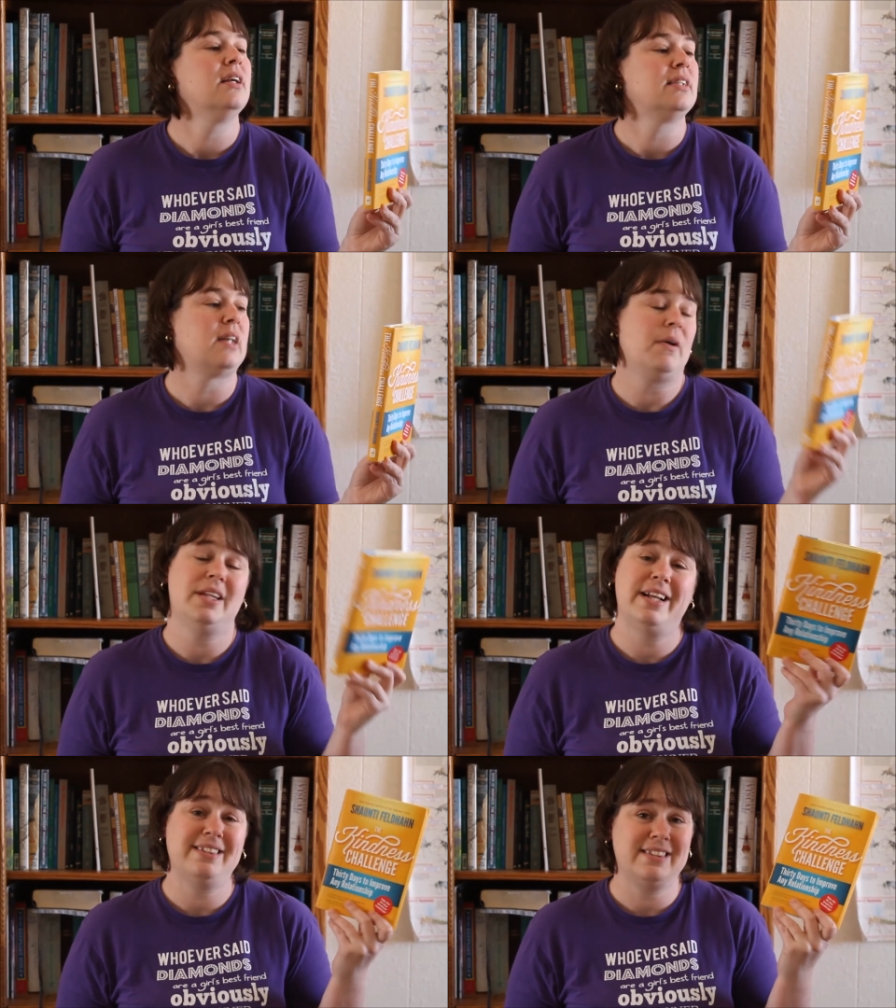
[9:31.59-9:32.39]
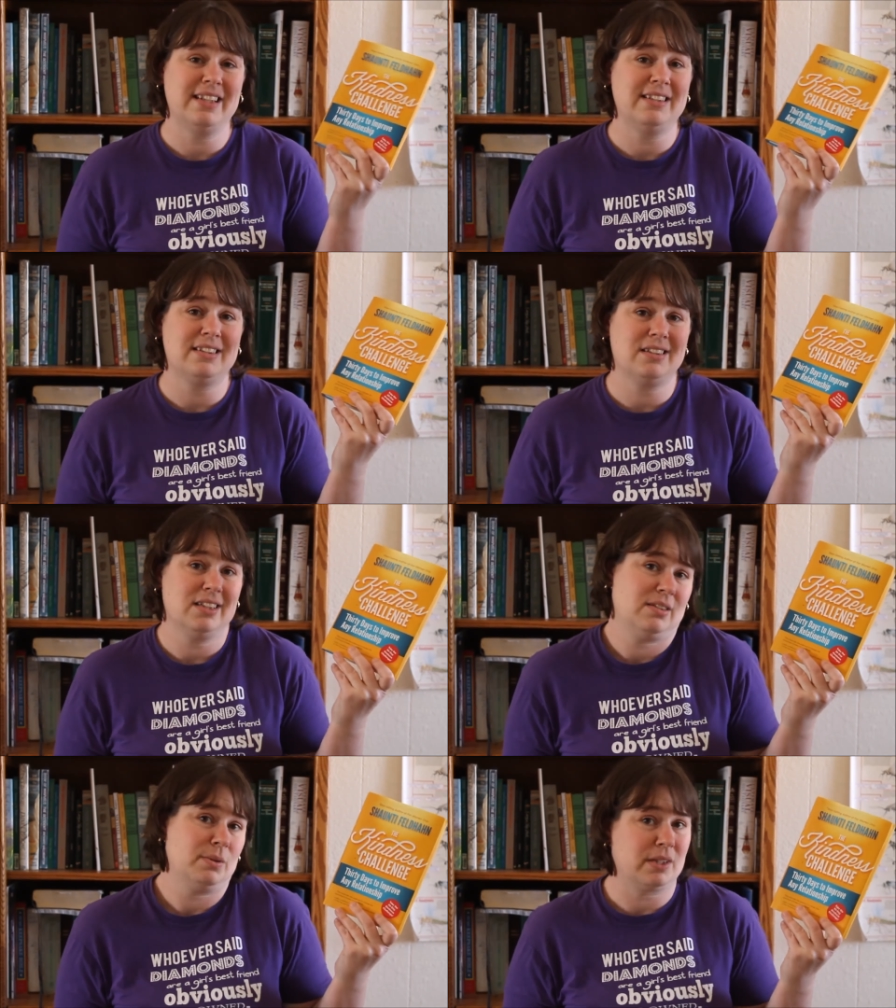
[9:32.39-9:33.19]
So in that sense,
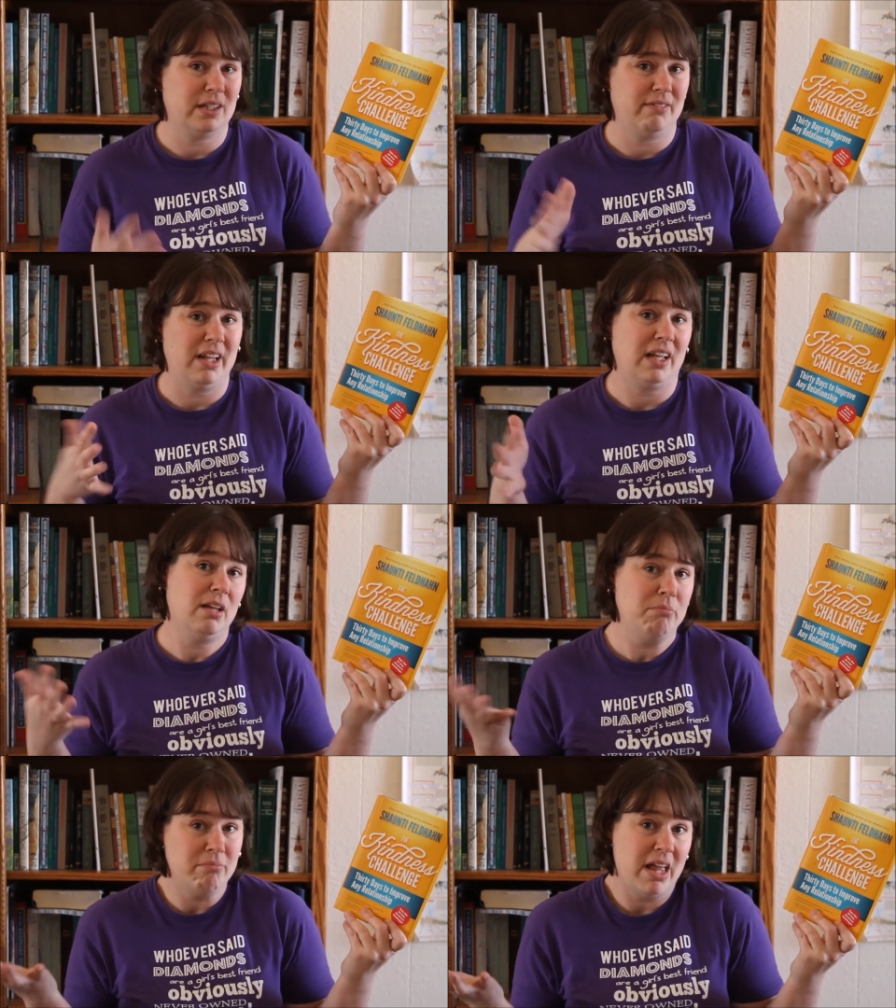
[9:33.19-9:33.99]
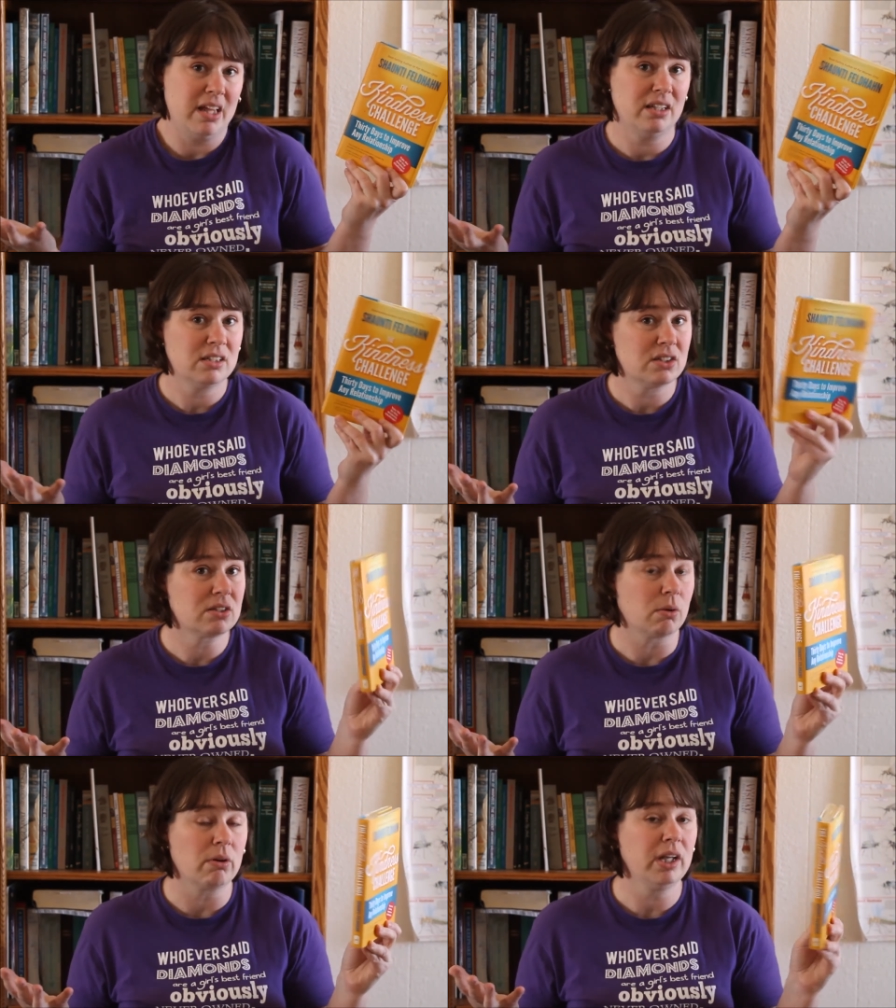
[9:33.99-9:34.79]
this was kind of like a meh
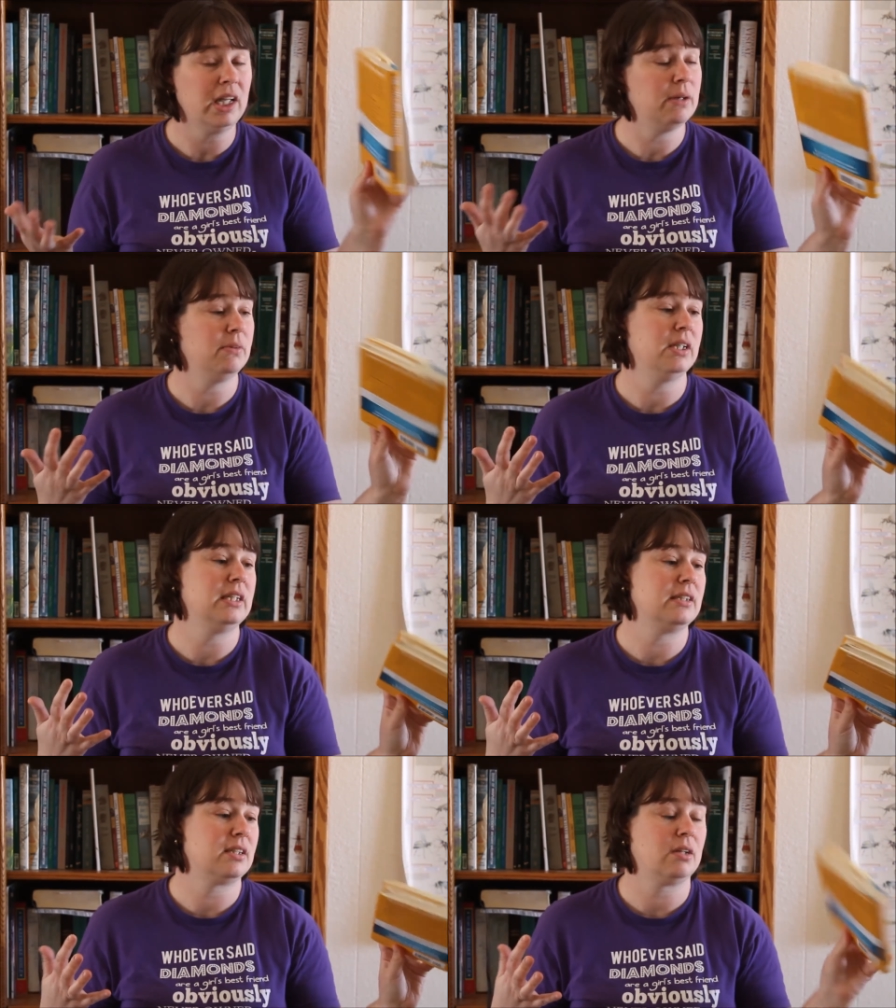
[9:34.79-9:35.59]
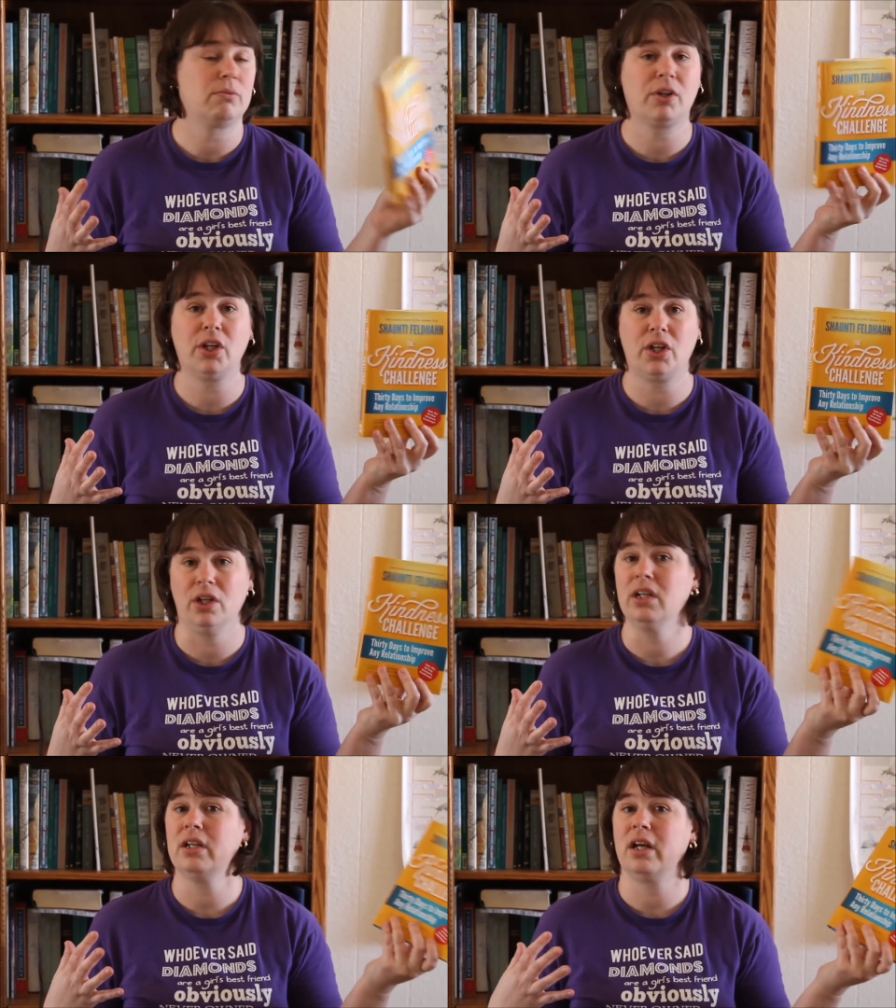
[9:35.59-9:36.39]
story. It was really
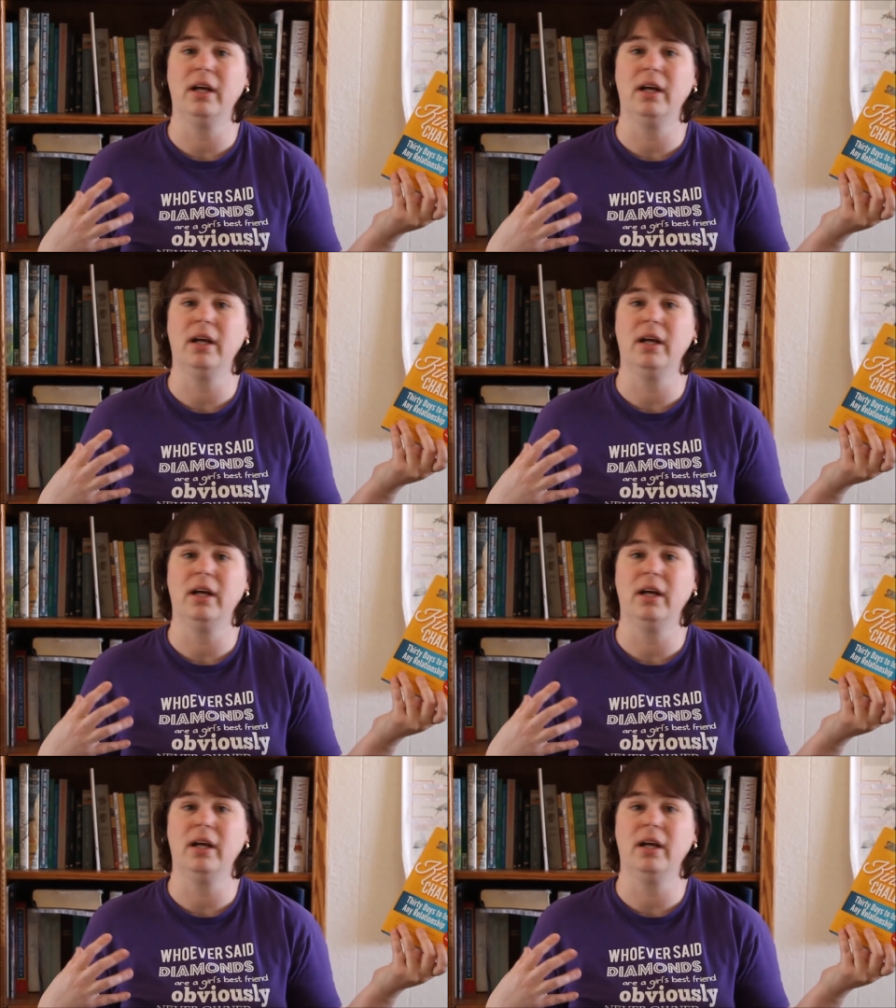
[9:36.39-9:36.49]
good.